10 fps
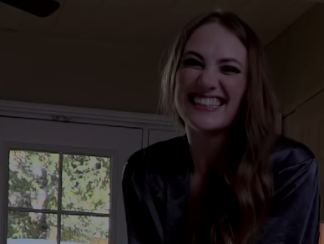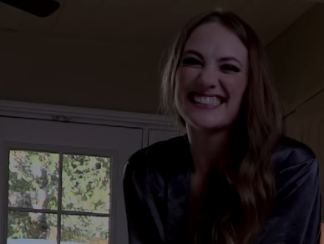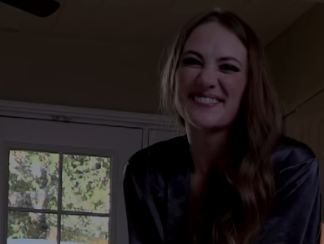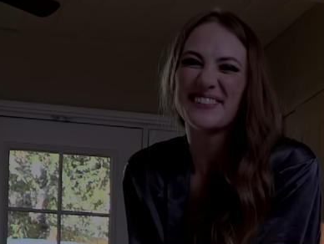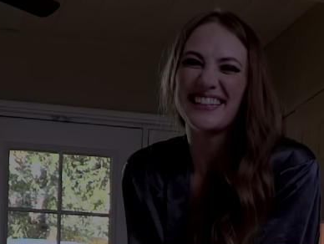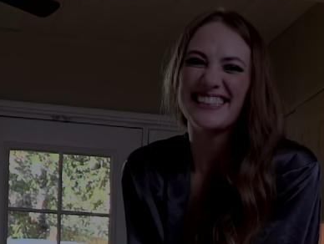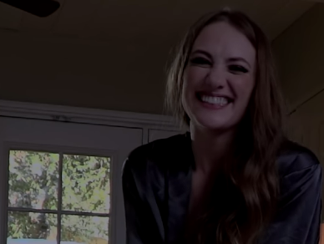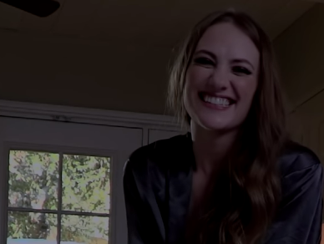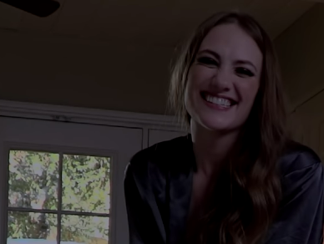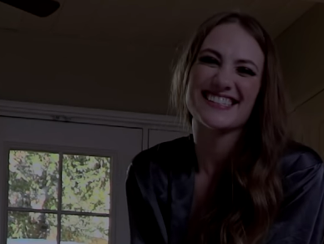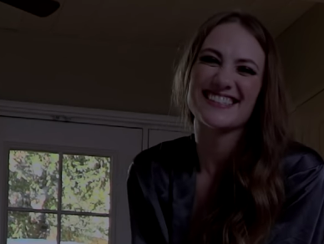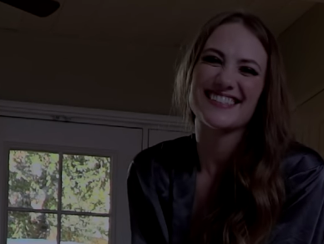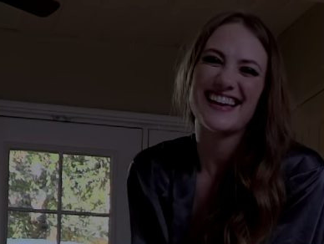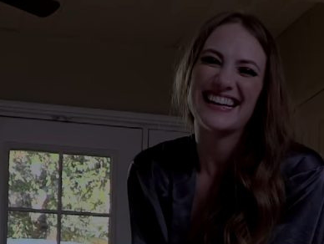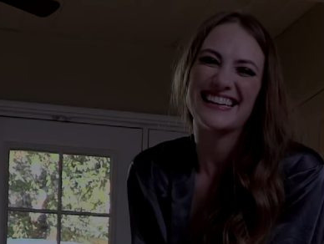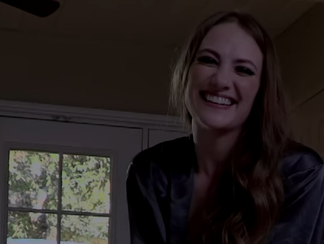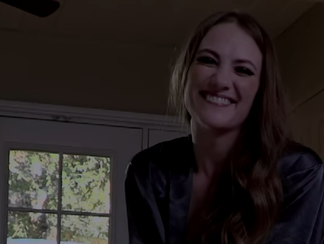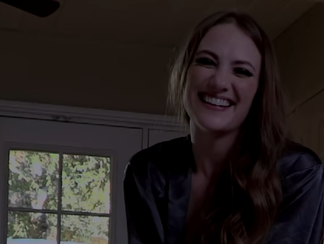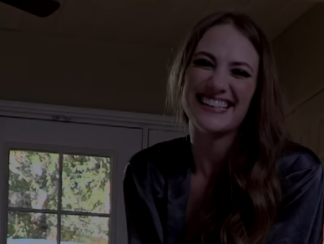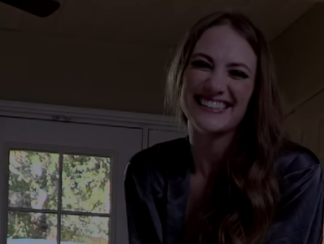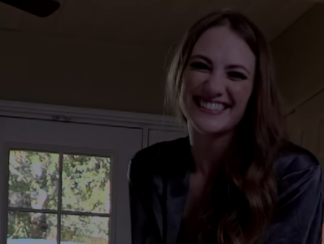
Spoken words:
Yes, please. Can't wait.